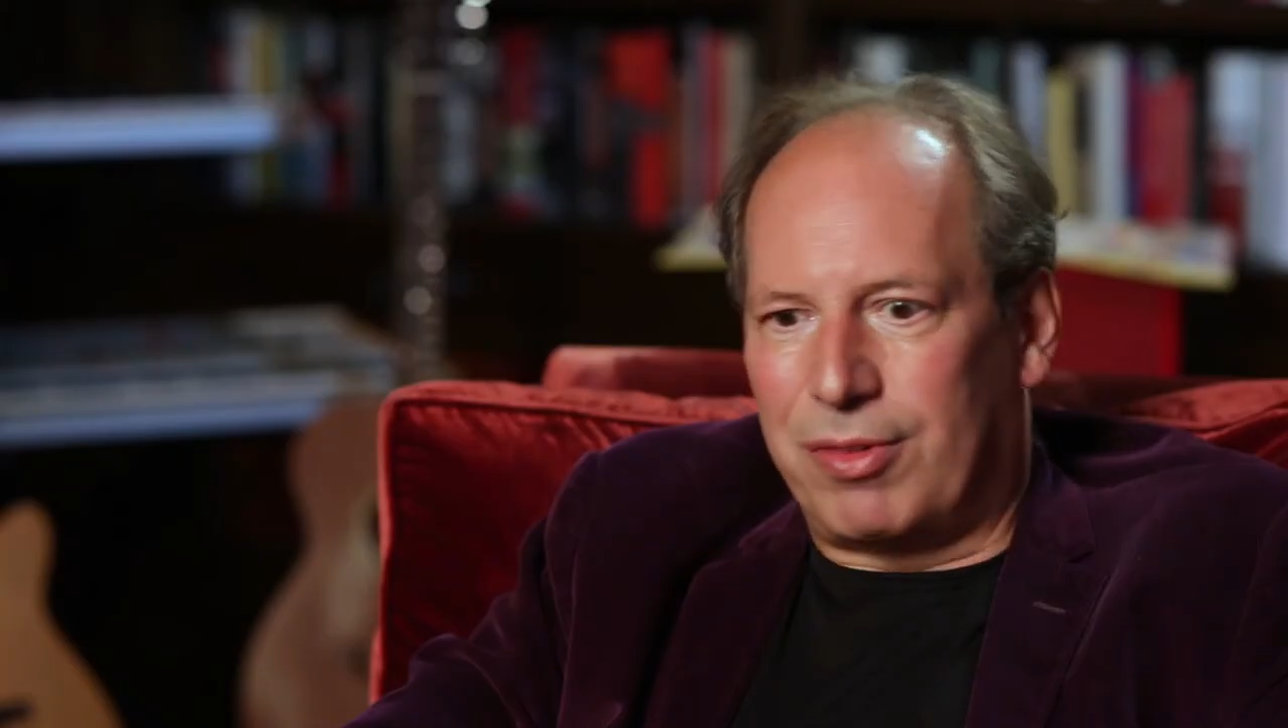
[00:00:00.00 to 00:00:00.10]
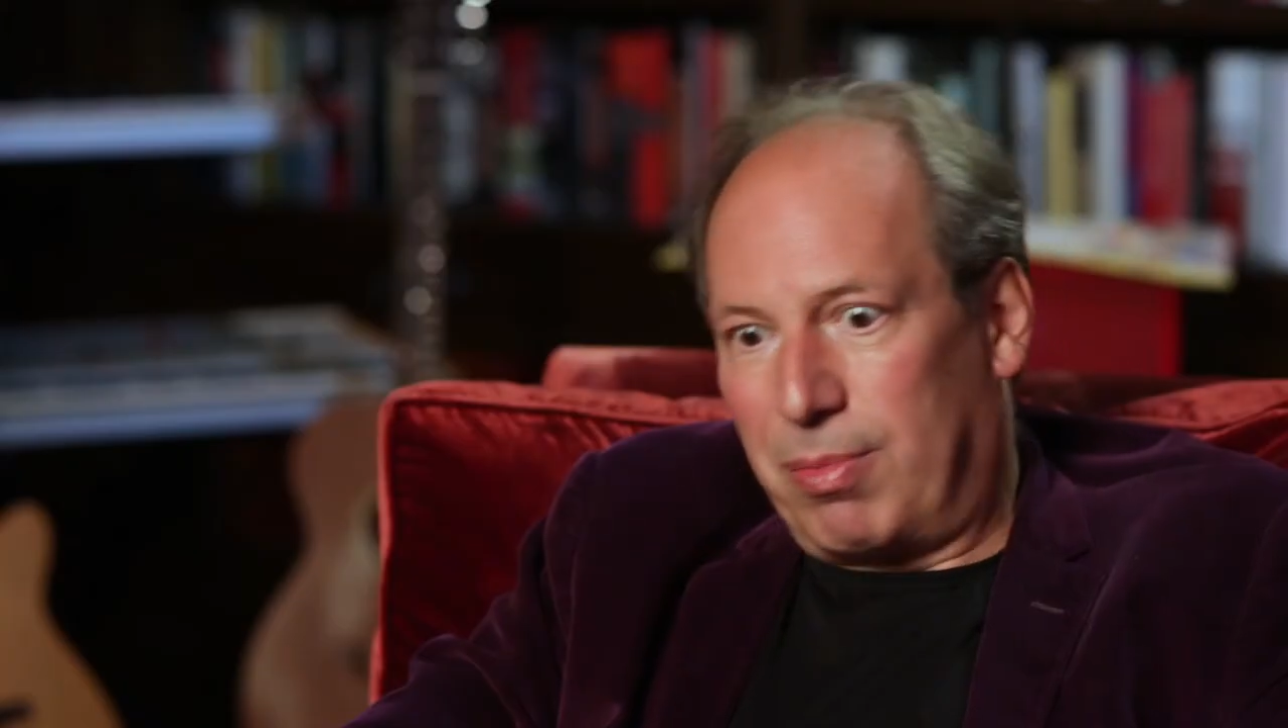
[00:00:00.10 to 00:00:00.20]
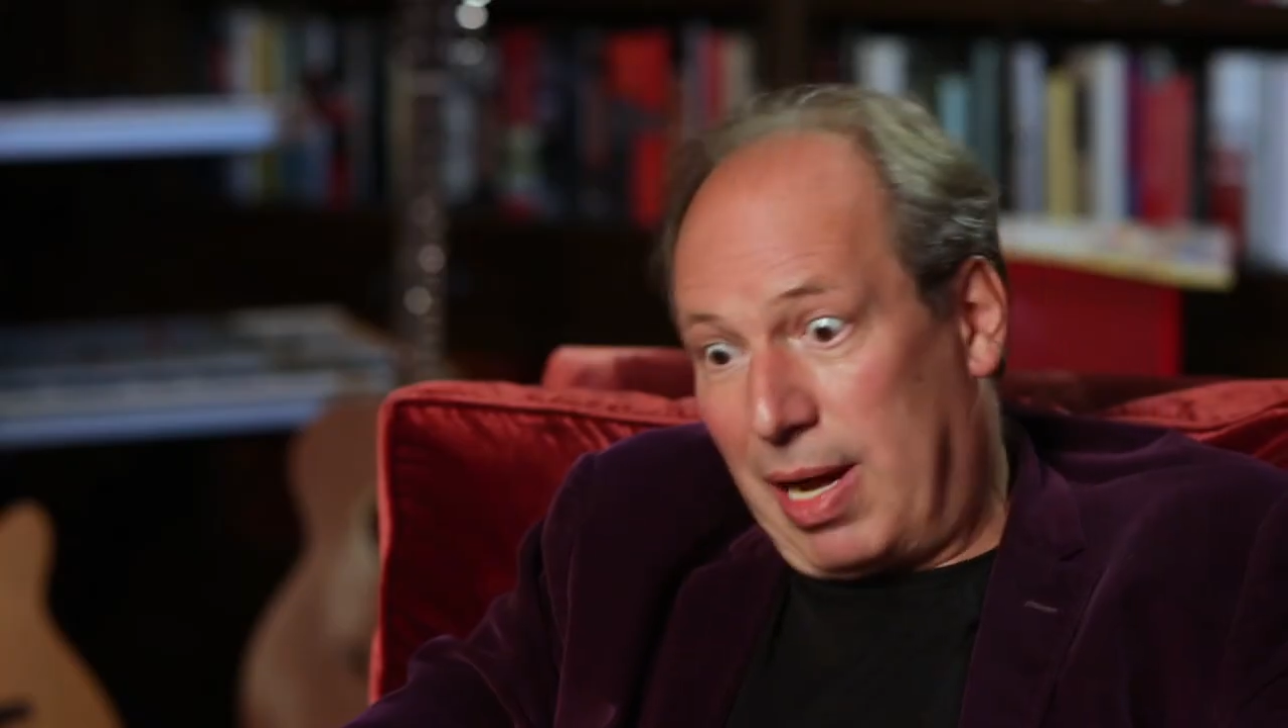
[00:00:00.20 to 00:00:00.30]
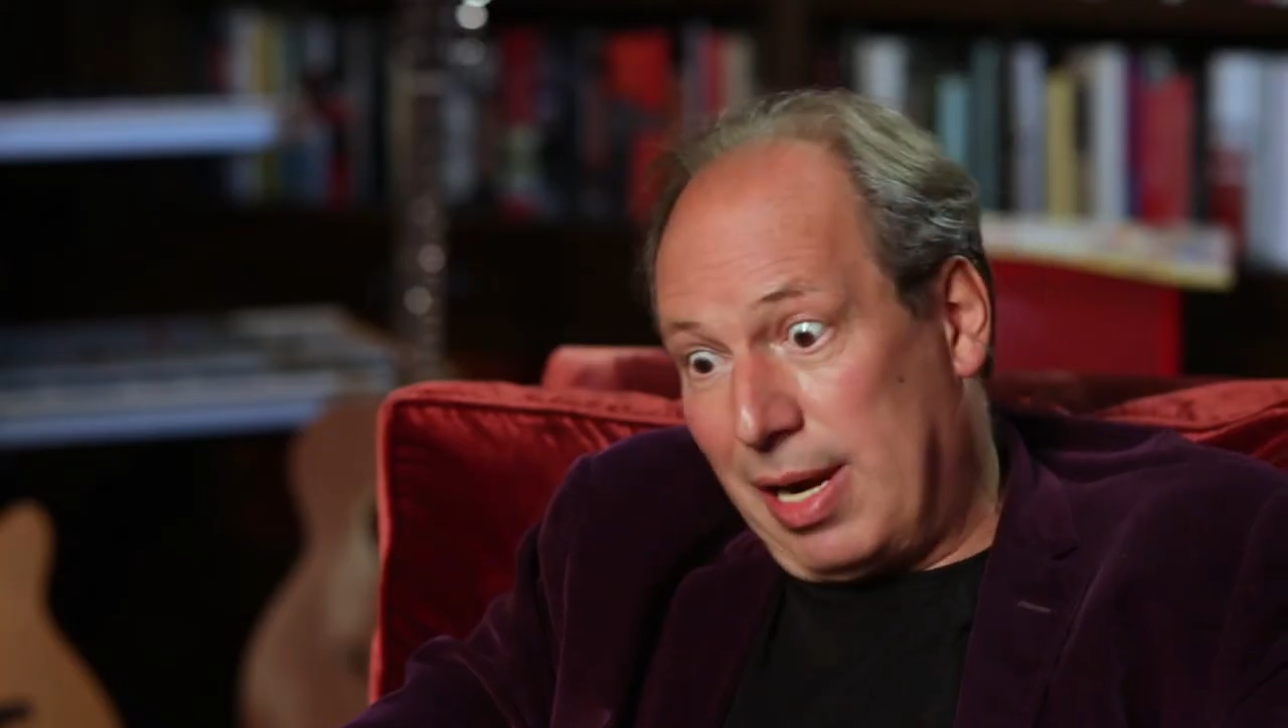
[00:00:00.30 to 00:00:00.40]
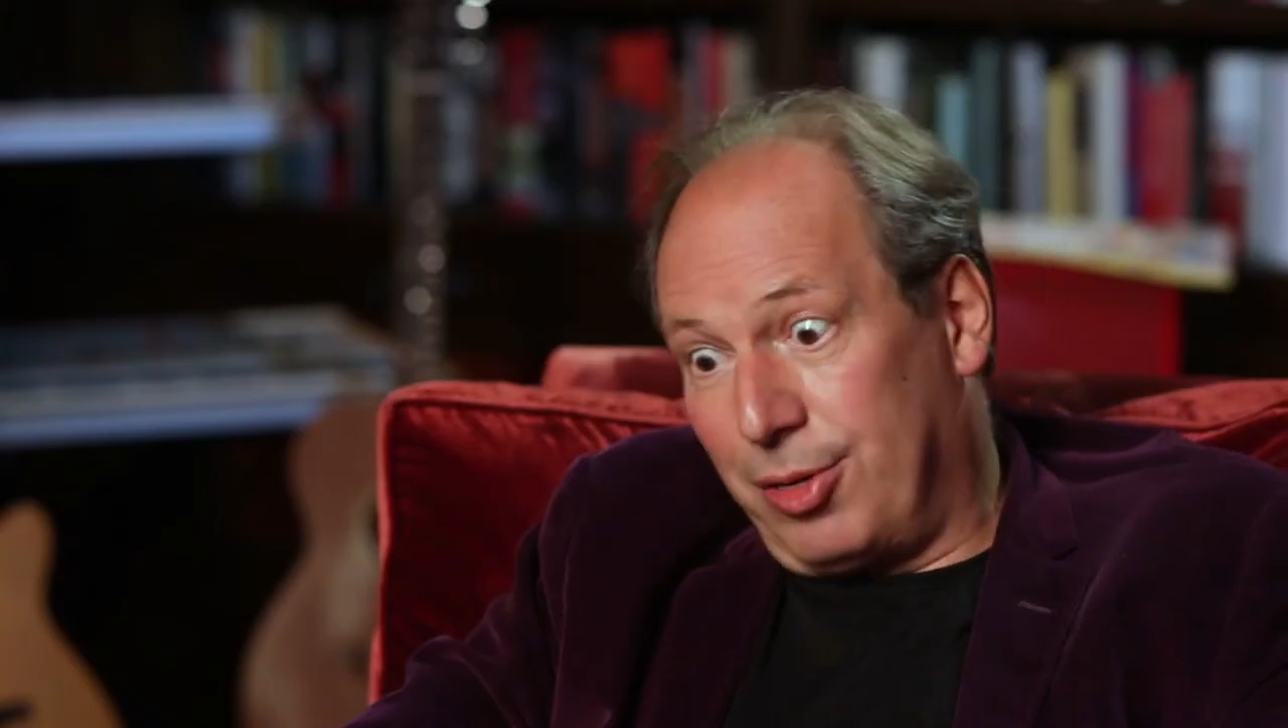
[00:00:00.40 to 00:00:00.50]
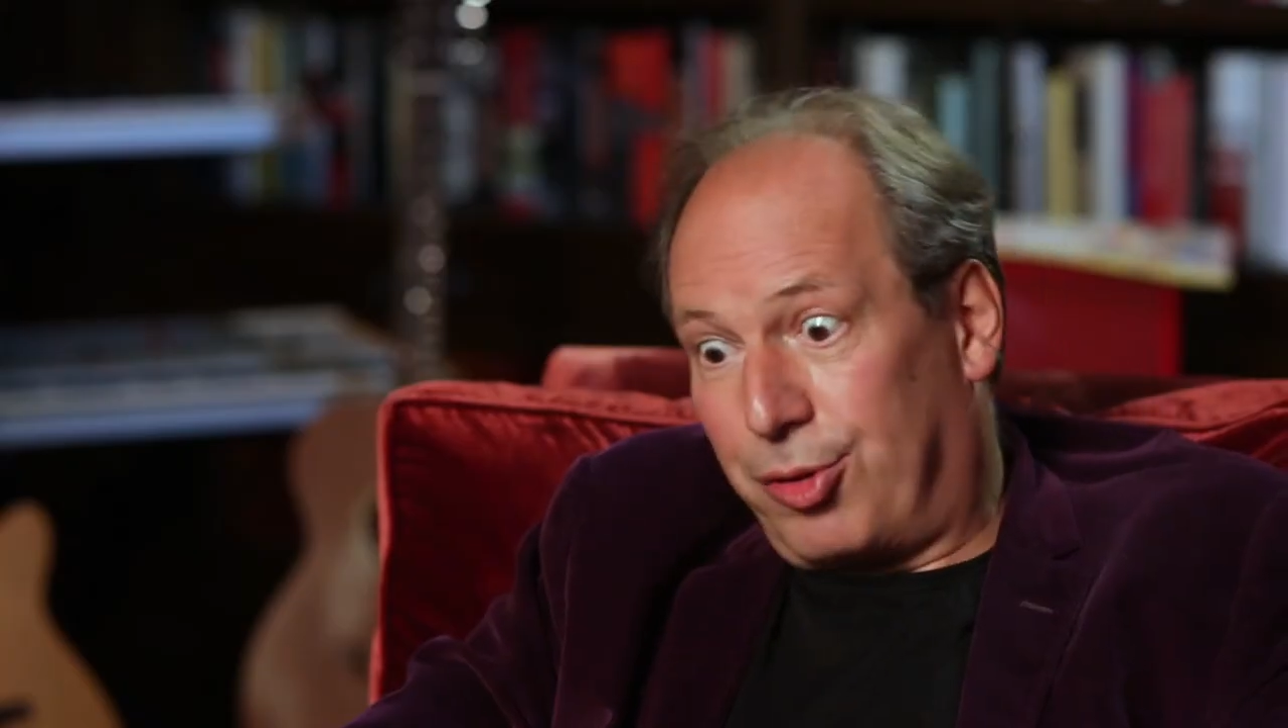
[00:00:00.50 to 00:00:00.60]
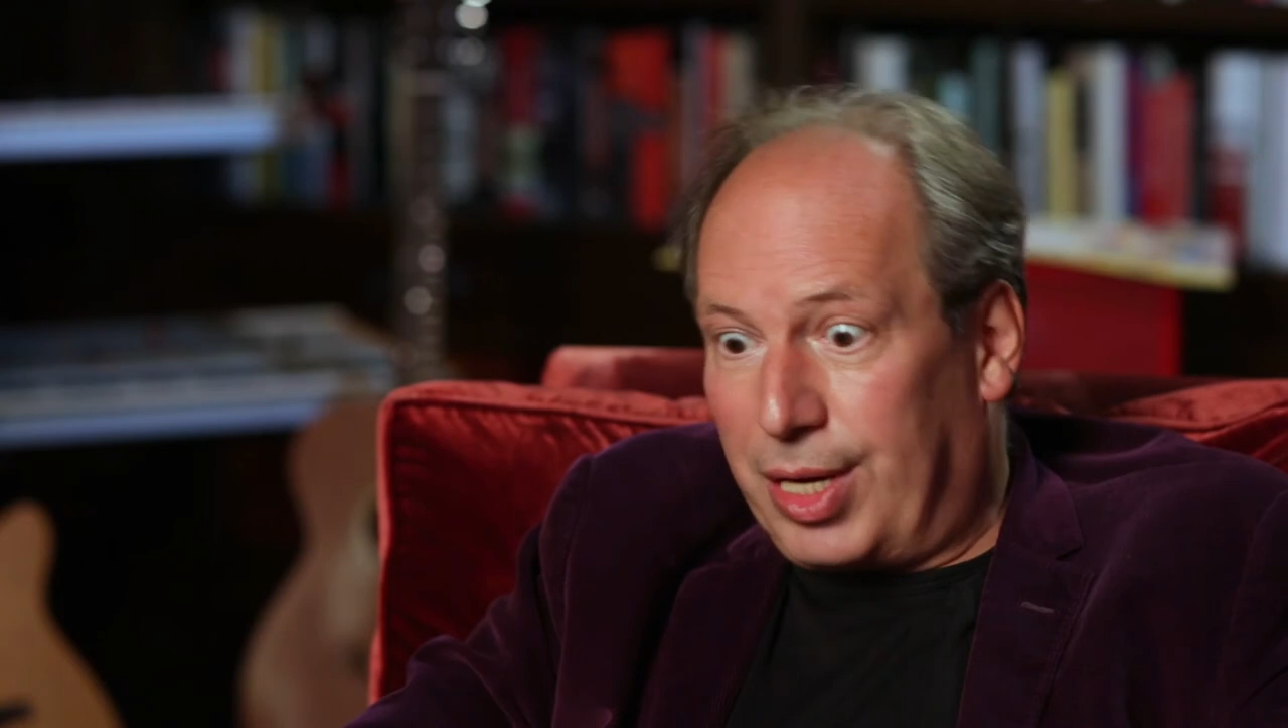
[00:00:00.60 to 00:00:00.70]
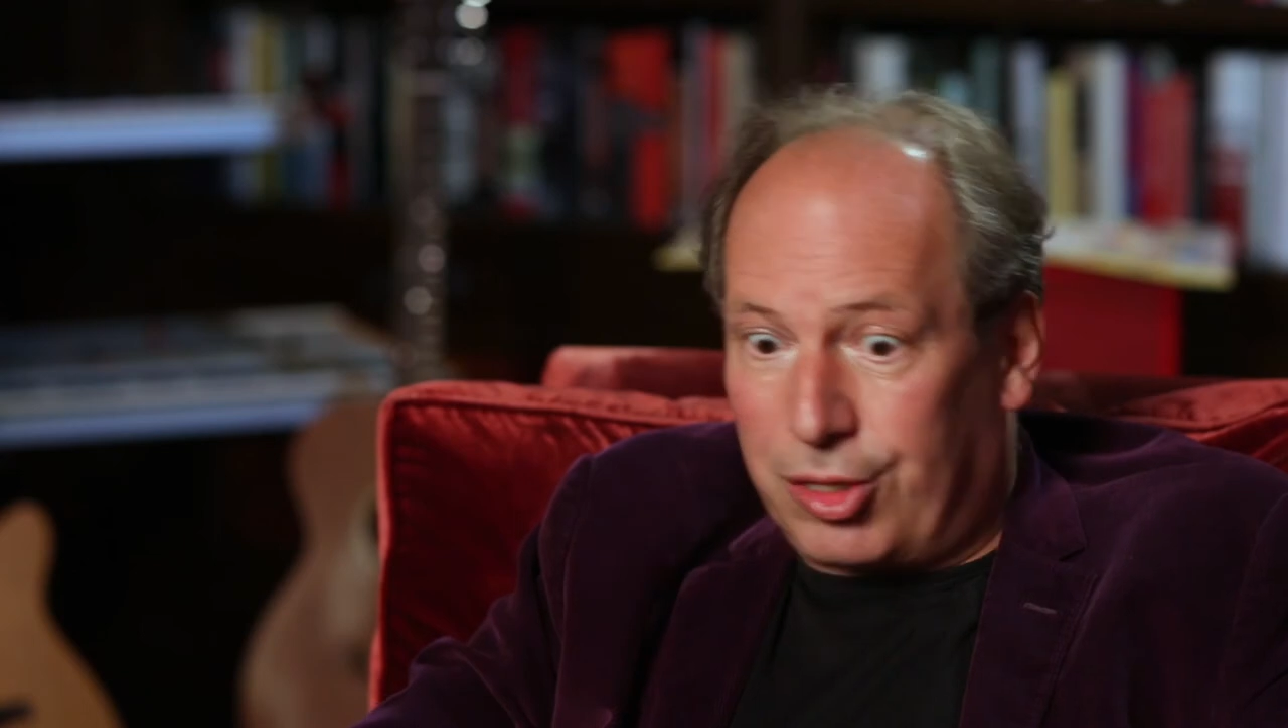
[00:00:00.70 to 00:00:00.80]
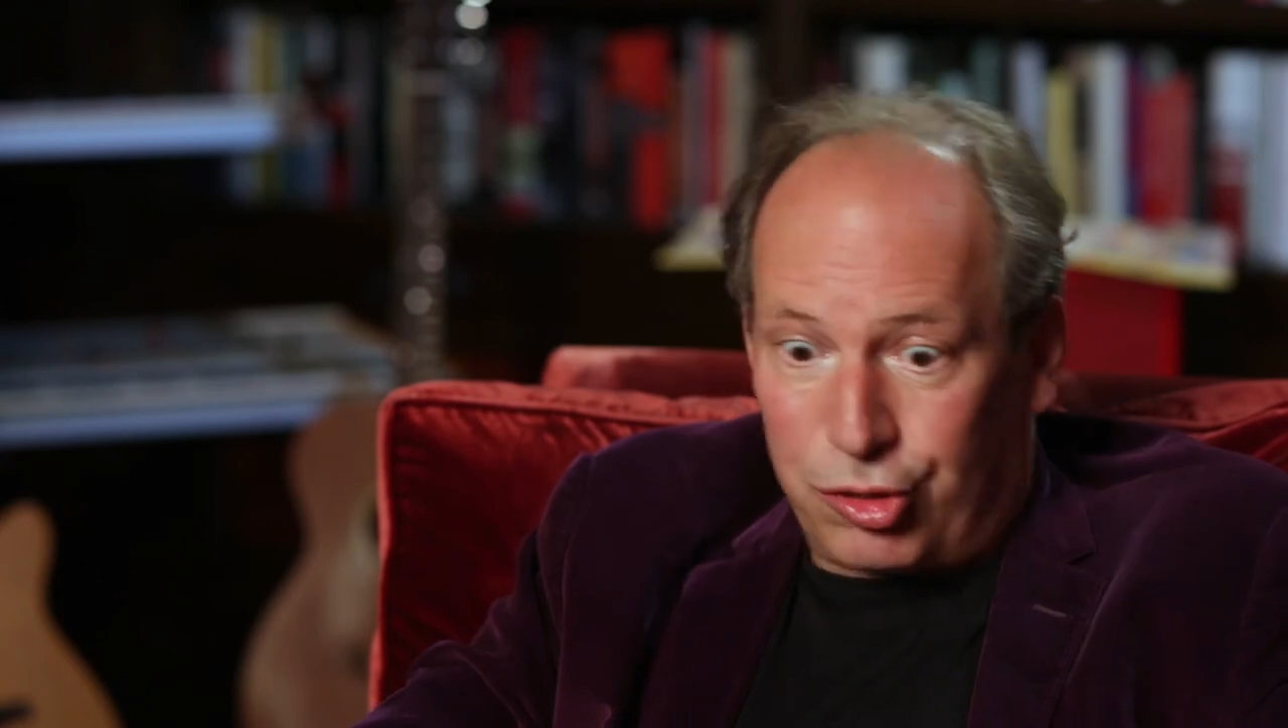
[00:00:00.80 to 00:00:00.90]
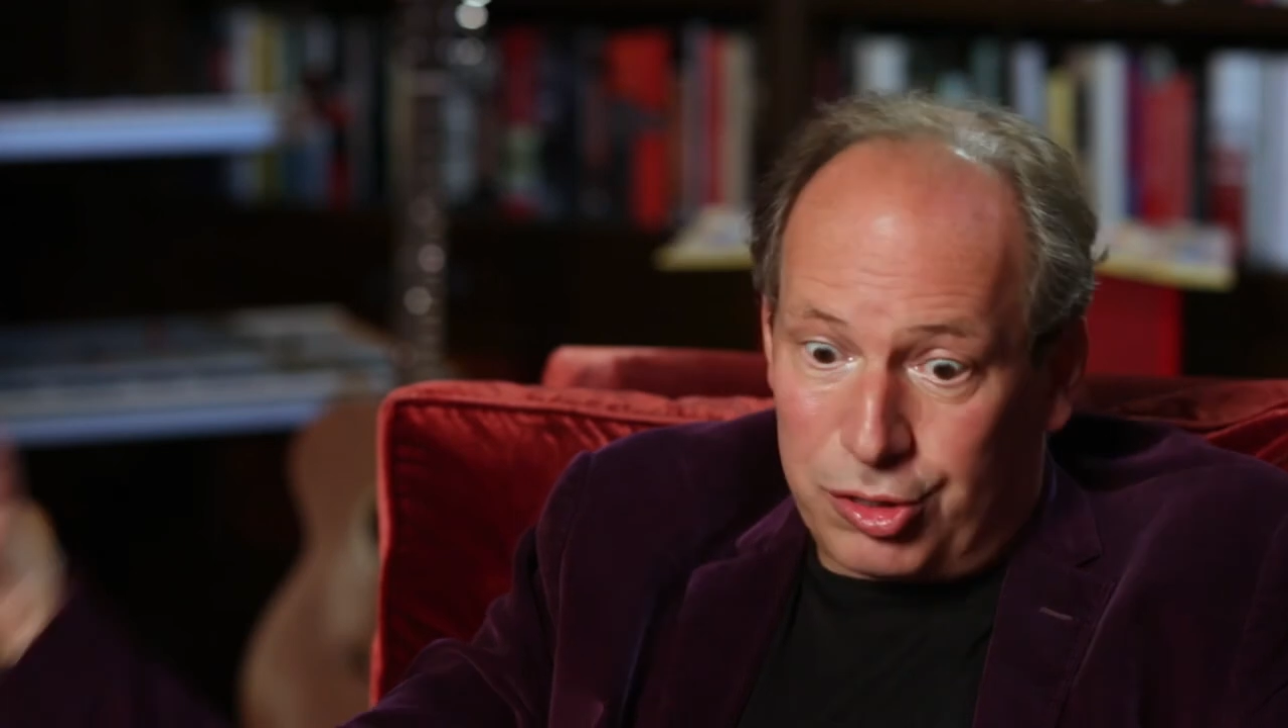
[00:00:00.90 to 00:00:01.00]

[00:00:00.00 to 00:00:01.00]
after a while, you think,